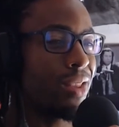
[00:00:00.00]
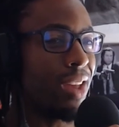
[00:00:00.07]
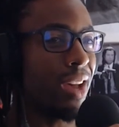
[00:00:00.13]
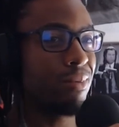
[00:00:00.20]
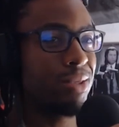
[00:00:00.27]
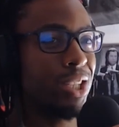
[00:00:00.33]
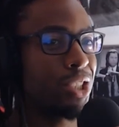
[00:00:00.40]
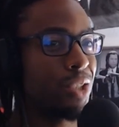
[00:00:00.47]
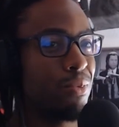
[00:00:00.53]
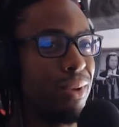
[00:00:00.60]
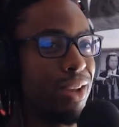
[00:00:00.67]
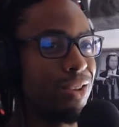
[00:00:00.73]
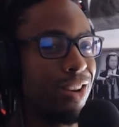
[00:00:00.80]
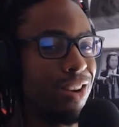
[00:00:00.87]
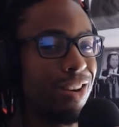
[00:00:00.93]
I'm such a
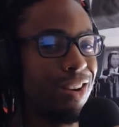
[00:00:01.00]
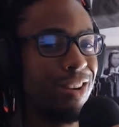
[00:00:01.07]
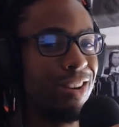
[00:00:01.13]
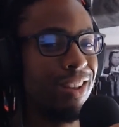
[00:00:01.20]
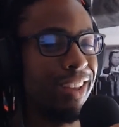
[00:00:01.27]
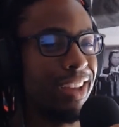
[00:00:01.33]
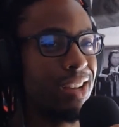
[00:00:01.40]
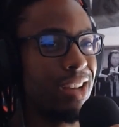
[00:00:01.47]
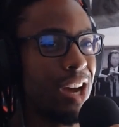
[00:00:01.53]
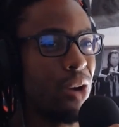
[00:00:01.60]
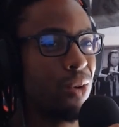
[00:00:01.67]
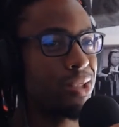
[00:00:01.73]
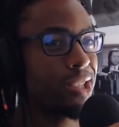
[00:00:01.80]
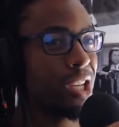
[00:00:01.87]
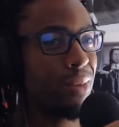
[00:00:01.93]
big nerd. Like I
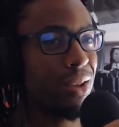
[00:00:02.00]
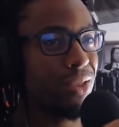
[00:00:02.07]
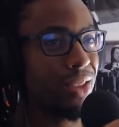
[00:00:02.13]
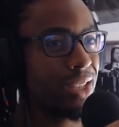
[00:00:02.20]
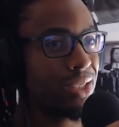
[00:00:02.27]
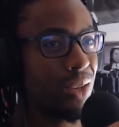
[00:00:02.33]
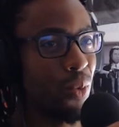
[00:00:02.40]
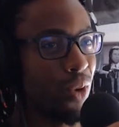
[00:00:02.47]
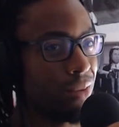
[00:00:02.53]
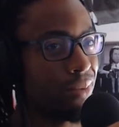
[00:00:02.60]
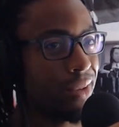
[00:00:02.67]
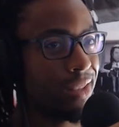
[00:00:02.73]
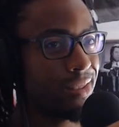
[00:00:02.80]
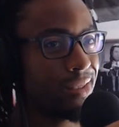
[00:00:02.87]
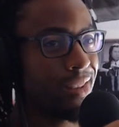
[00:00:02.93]
always think about things like One
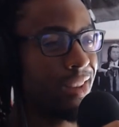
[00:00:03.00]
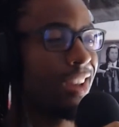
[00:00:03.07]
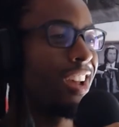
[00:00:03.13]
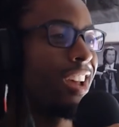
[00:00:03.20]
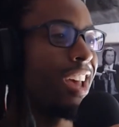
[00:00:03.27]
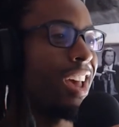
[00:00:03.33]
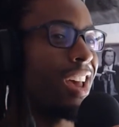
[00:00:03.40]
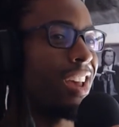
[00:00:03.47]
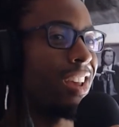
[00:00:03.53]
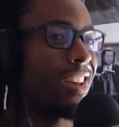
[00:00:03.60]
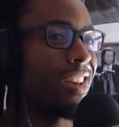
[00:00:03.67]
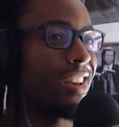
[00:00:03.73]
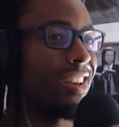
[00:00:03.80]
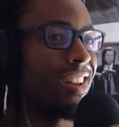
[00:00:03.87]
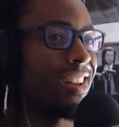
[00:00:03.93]
Piece,
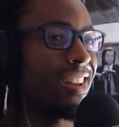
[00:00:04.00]
and